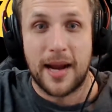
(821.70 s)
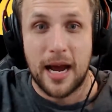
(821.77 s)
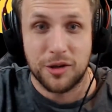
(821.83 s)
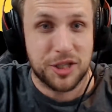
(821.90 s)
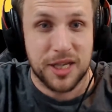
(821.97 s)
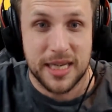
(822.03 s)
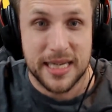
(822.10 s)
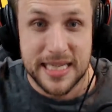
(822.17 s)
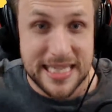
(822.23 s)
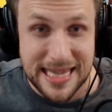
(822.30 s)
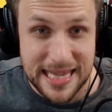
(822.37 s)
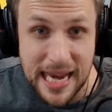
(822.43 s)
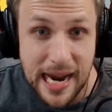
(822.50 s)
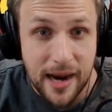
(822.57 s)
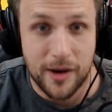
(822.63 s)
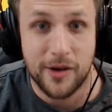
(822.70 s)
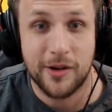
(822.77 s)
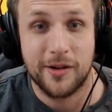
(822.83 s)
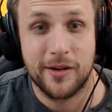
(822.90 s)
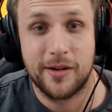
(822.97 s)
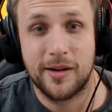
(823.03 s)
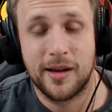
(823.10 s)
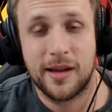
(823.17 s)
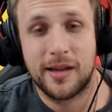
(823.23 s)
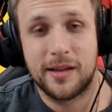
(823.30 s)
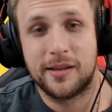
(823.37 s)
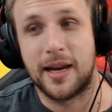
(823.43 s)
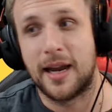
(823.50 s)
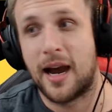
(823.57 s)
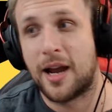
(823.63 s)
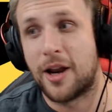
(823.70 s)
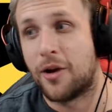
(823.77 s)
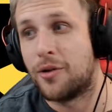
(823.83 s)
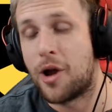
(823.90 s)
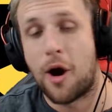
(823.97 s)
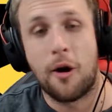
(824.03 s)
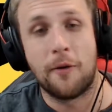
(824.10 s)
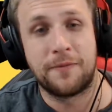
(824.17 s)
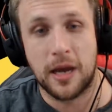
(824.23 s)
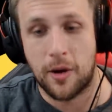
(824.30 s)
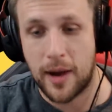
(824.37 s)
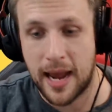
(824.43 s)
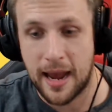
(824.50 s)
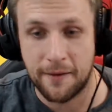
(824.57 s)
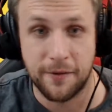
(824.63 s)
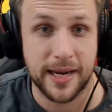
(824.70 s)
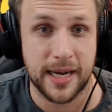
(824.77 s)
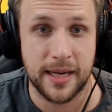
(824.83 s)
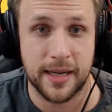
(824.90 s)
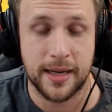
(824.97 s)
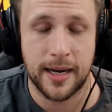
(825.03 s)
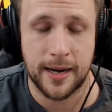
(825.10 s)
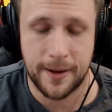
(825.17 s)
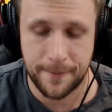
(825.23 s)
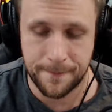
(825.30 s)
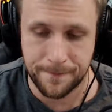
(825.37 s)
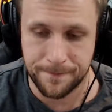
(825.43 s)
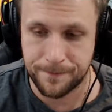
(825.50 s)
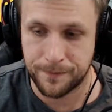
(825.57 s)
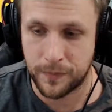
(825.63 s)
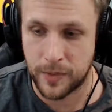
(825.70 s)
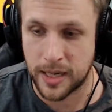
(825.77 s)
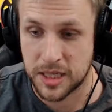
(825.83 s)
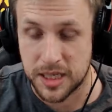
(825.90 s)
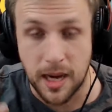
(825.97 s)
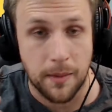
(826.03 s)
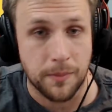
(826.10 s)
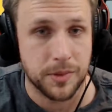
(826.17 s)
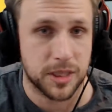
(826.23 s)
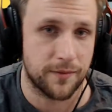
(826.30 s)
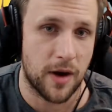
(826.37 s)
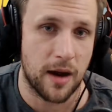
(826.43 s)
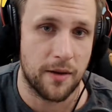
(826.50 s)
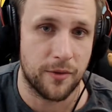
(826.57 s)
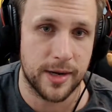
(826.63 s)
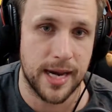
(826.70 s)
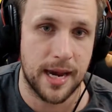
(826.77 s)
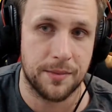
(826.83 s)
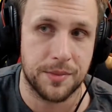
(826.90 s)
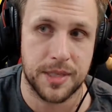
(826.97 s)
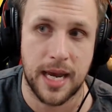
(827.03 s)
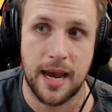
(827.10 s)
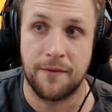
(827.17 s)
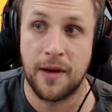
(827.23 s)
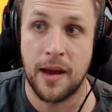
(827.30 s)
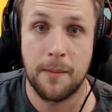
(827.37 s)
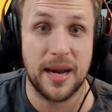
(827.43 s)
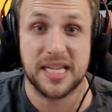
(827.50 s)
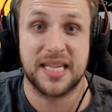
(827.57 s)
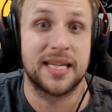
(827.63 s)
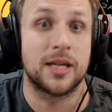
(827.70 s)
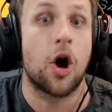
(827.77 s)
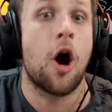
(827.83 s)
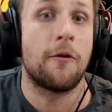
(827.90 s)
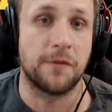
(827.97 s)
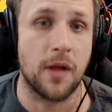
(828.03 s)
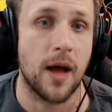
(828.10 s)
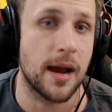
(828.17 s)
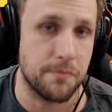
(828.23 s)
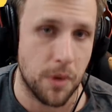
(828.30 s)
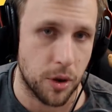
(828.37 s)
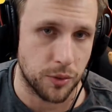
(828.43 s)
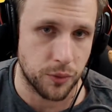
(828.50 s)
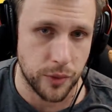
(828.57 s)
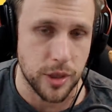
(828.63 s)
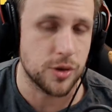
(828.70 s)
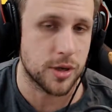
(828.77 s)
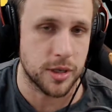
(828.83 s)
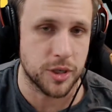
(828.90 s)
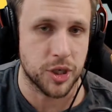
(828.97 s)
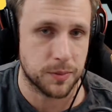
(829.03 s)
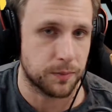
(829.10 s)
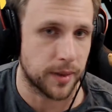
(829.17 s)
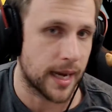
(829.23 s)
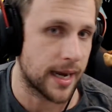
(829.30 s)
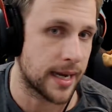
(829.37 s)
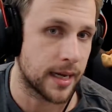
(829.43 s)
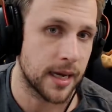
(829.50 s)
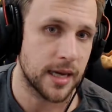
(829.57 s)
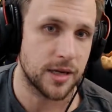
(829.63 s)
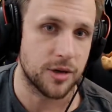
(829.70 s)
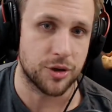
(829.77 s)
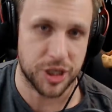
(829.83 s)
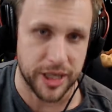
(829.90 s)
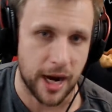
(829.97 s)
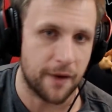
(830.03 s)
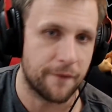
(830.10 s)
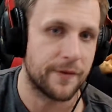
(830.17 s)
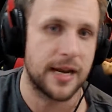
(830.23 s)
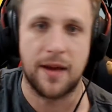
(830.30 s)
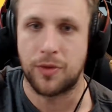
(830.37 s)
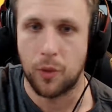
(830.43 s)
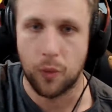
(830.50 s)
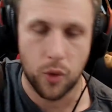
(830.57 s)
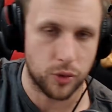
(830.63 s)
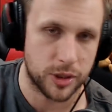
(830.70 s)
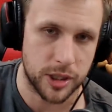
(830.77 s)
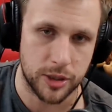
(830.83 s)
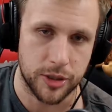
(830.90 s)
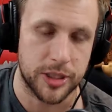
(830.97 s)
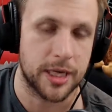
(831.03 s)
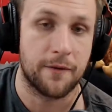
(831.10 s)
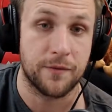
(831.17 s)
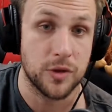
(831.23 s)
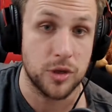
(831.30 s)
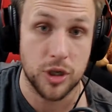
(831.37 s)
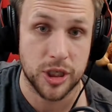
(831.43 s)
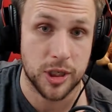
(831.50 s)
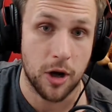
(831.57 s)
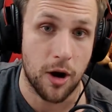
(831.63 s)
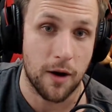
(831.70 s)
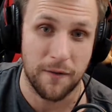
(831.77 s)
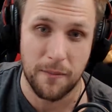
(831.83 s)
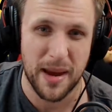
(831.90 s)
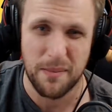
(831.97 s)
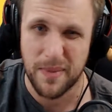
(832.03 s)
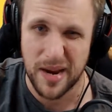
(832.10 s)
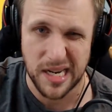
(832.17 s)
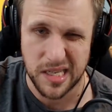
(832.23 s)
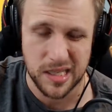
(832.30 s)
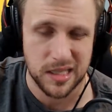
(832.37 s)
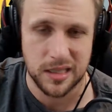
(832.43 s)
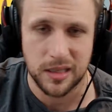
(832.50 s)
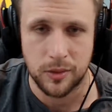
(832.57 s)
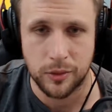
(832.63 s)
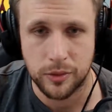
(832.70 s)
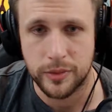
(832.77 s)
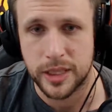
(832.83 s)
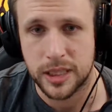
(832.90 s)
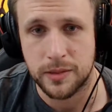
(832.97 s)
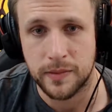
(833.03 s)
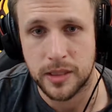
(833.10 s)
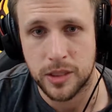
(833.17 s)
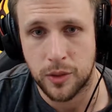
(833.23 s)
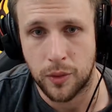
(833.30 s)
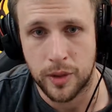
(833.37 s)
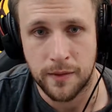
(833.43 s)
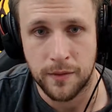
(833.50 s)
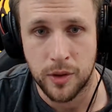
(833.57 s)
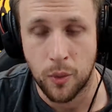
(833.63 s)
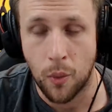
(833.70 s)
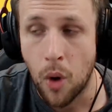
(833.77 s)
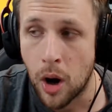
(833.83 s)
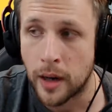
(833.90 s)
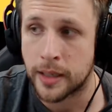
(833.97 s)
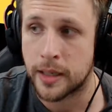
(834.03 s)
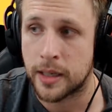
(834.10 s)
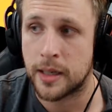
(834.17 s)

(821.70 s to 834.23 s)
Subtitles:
else isn't there. Like, I don't know if they'll have like like some survival games have basically an offline mode where you can just play yourself and have the world to yourself, and you just go off and make bases and all the rest of it and do whatever you want.